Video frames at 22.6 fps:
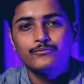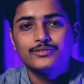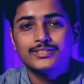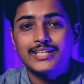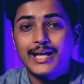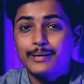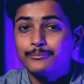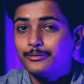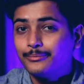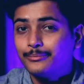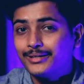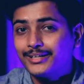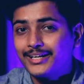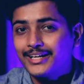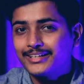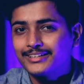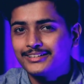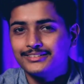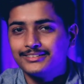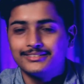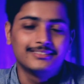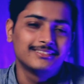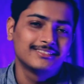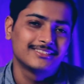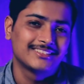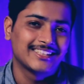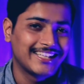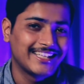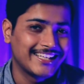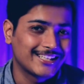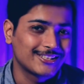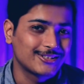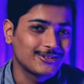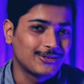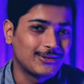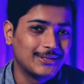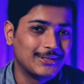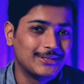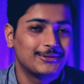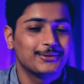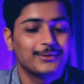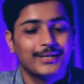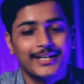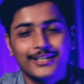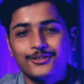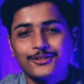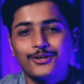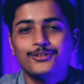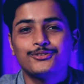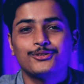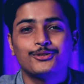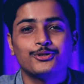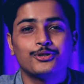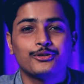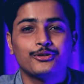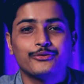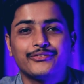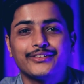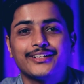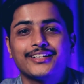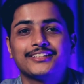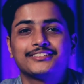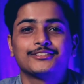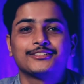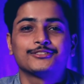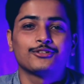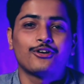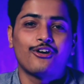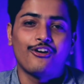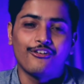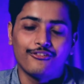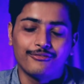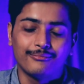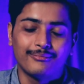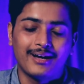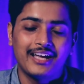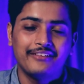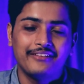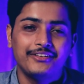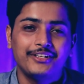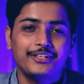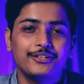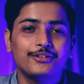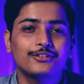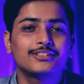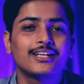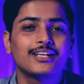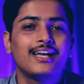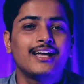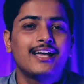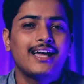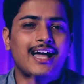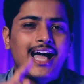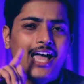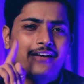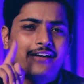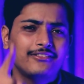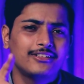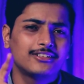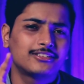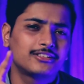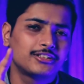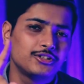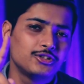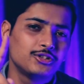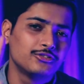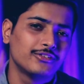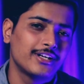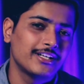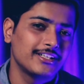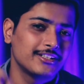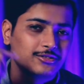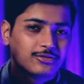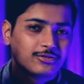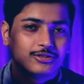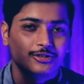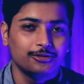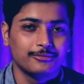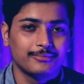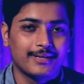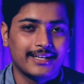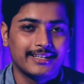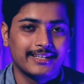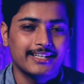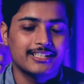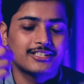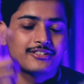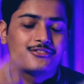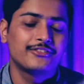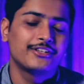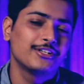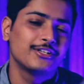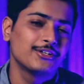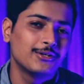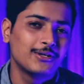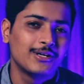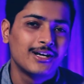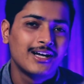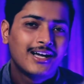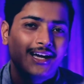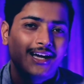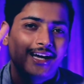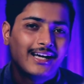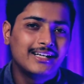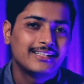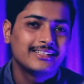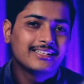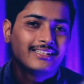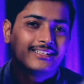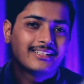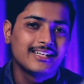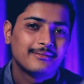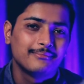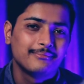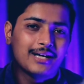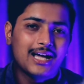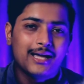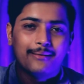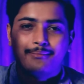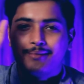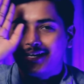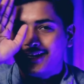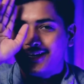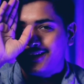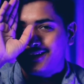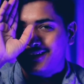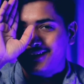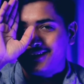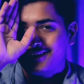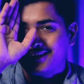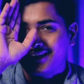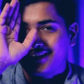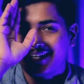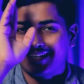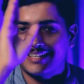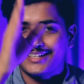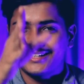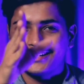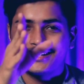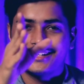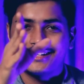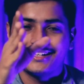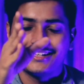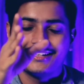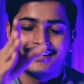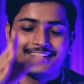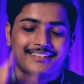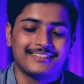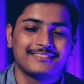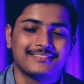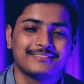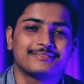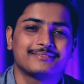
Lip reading: tap the bell icon, select all to get all the notifications of my videos. I will see you very soon in my next video. Until then, bye bye, take care.